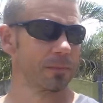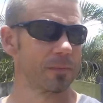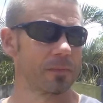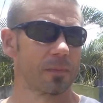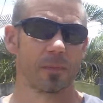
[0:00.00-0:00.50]

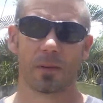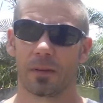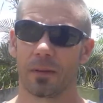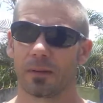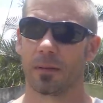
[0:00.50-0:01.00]

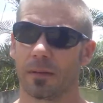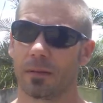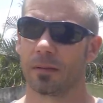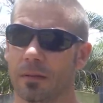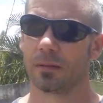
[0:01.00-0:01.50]

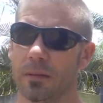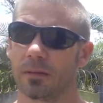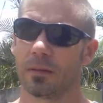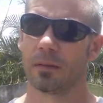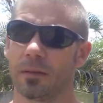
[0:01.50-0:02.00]

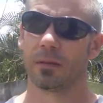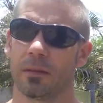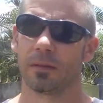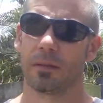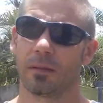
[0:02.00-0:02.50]

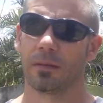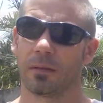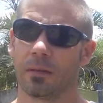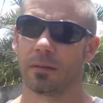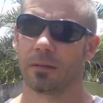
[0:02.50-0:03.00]

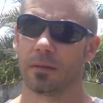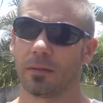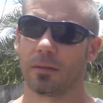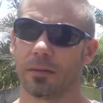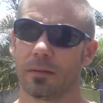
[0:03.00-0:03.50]

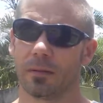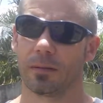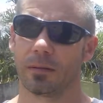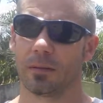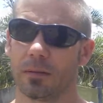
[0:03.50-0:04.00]

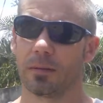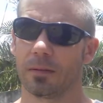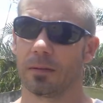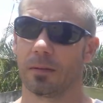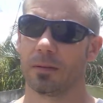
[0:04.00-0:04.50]

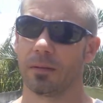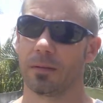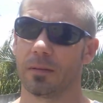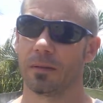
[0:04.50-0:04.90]
[no speech]